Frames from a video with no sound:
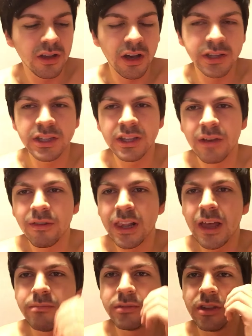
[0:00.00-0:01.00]
I didn't have a
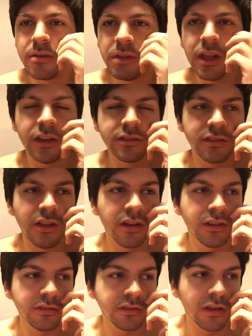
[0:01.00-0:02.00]
Lemsip last
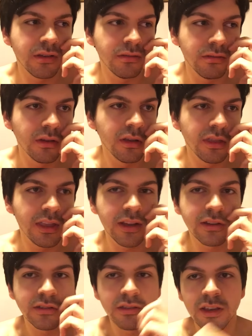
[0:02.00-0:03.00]
night, so that
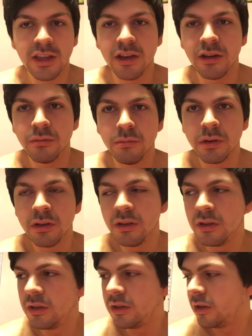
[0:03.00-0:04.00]
doesn't help.
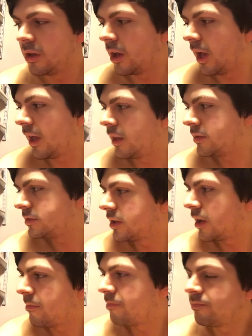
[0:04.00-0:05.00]
And
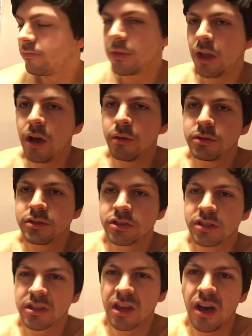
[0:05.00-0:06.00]
um, I
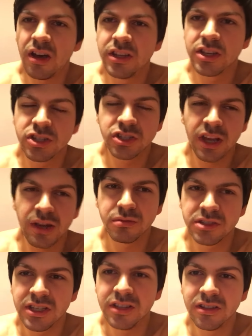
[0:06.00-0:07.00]
was kind of
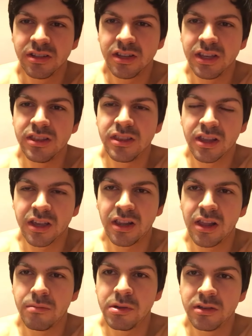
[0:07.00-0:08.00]
shouting in the
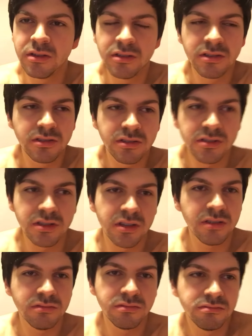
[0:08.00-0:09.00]
club,
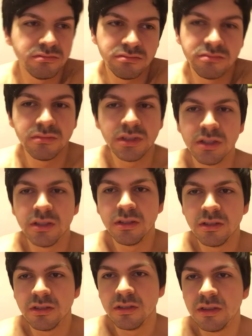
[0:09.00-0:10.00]
so
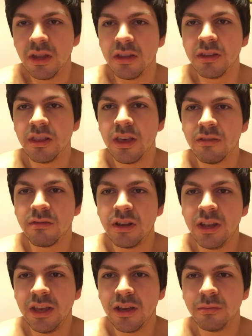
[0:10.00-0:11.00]
none of that
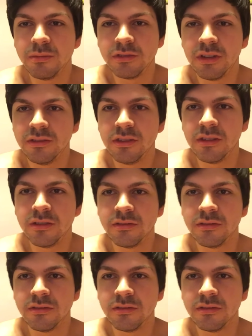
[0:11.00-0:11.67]
really helps, does it?